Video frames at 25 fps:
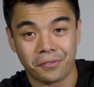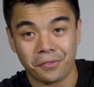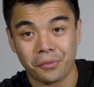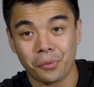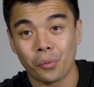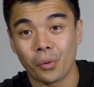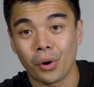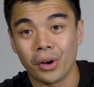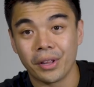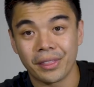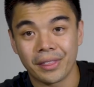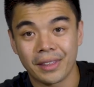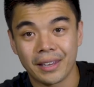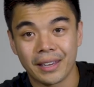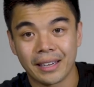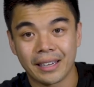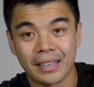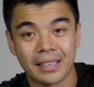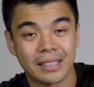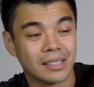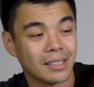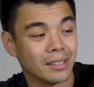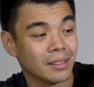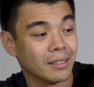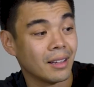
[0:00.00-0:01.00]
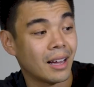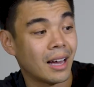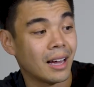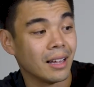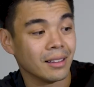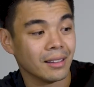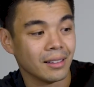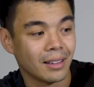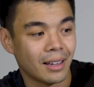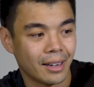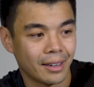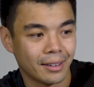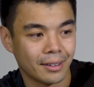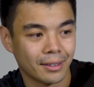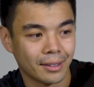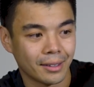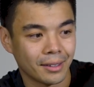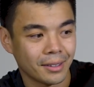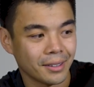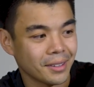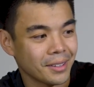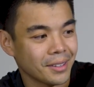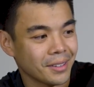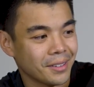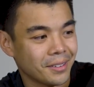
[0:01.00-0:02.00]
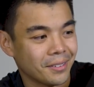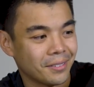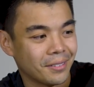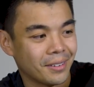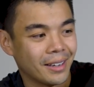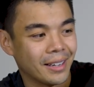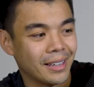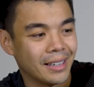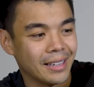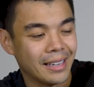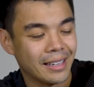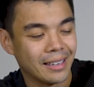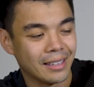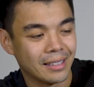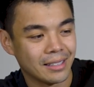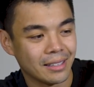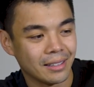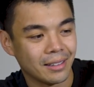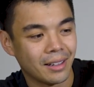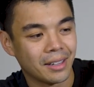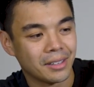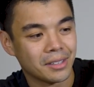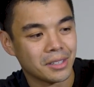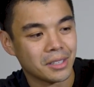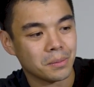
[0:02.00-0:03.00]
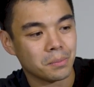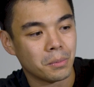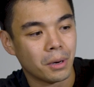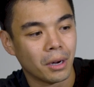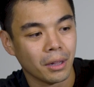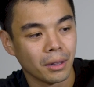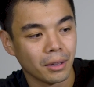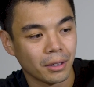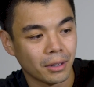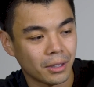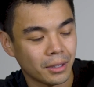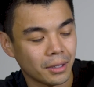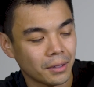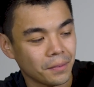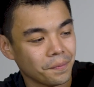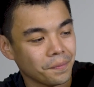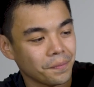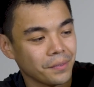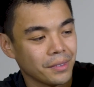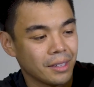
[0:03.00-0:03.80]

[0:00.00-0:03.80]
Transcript: one thing, it's a lot lighter, right? And it's a lot smaller.